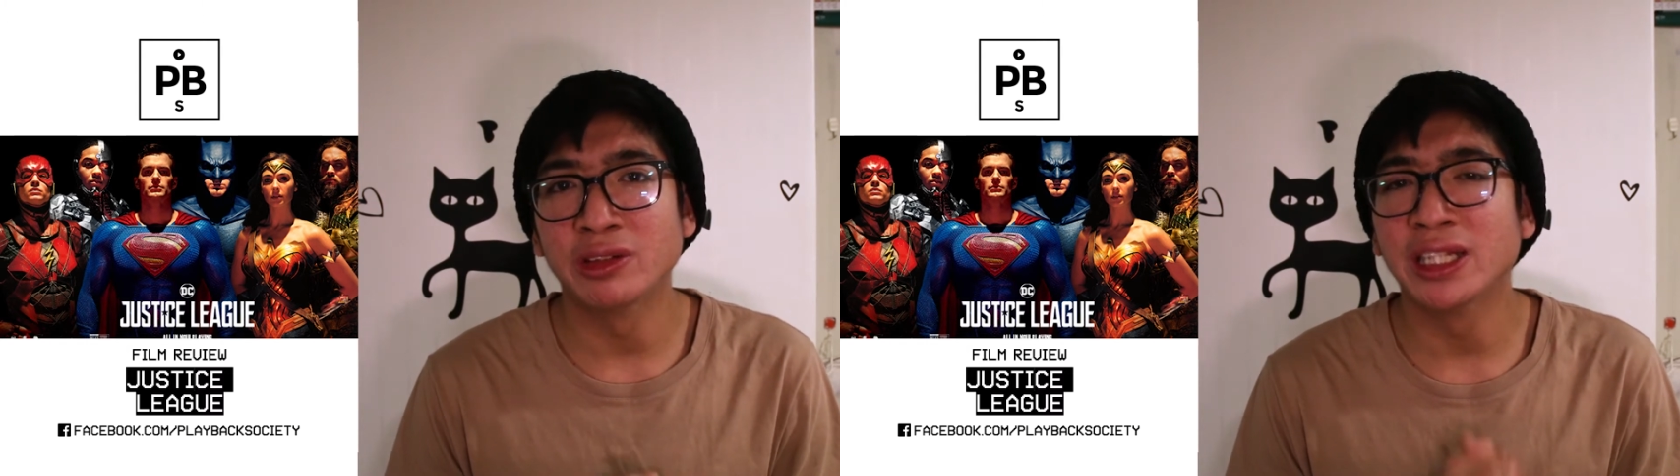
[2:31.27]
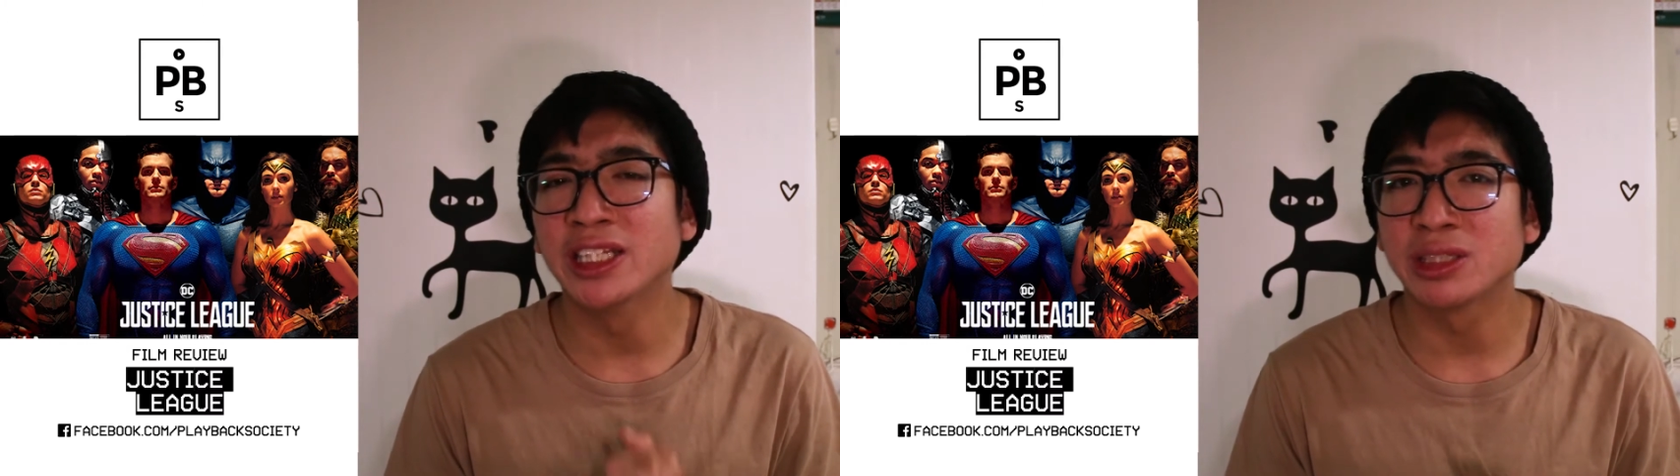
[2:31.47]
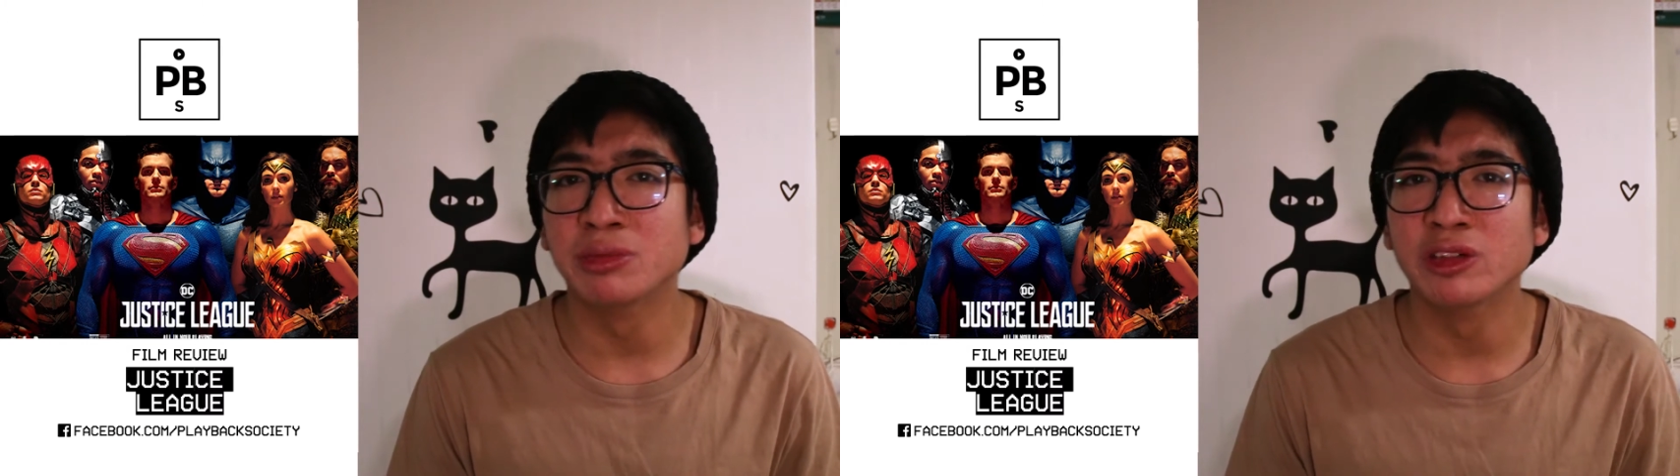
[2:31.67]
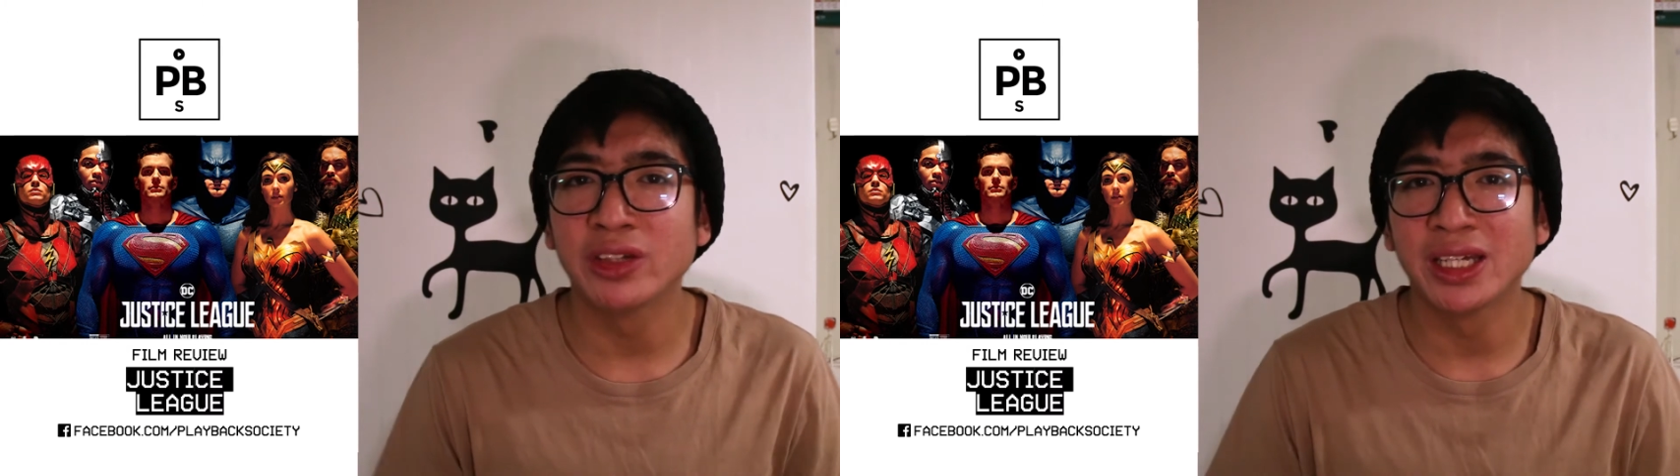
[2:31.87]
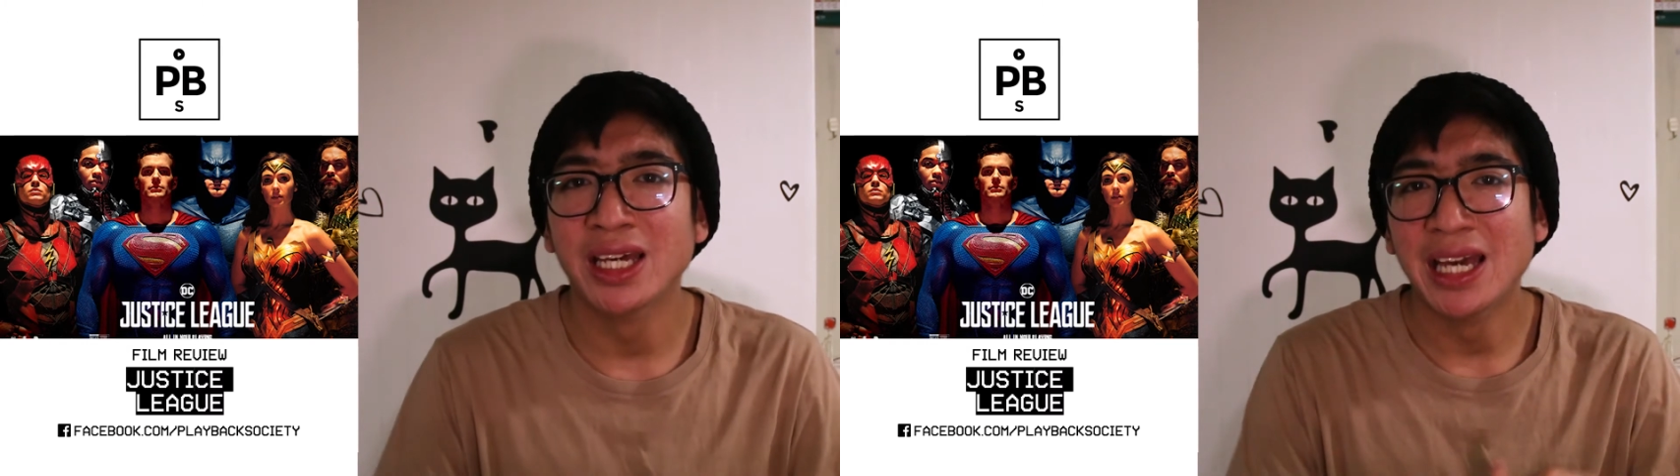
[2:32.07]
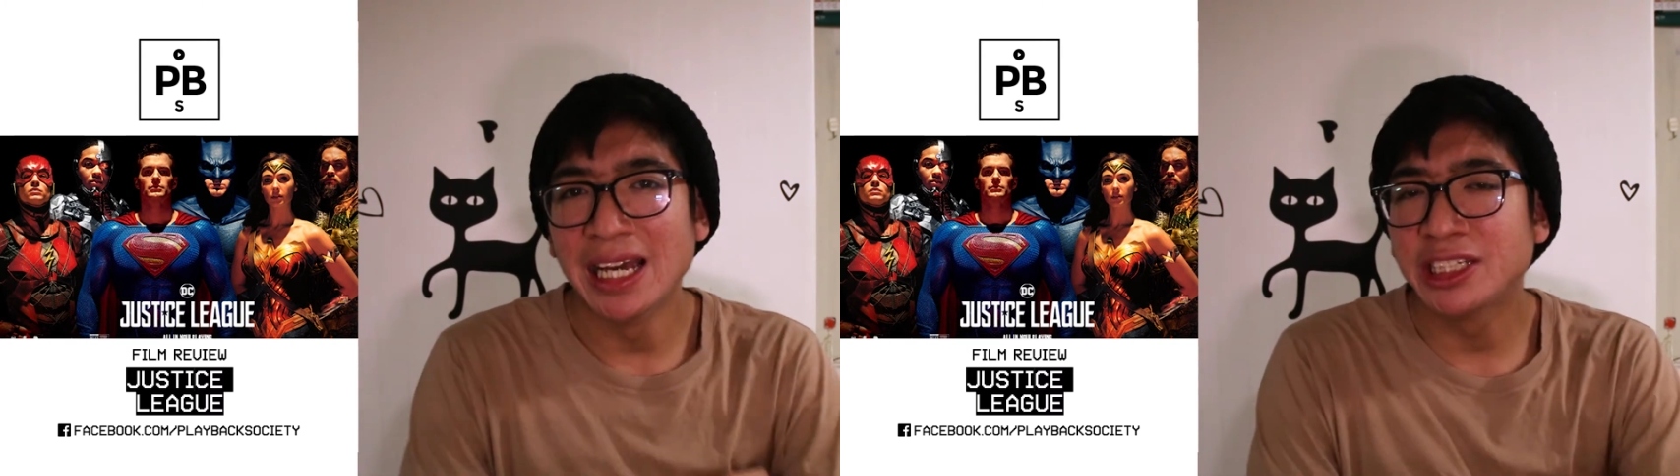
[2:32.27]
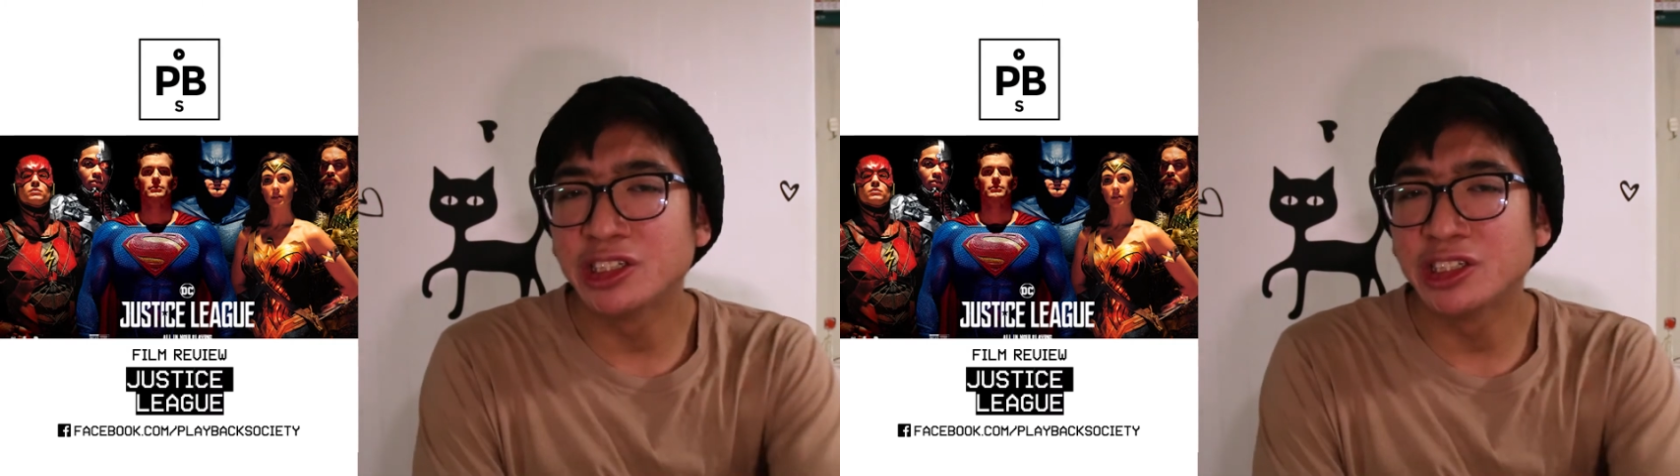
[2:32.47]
And in this movie, it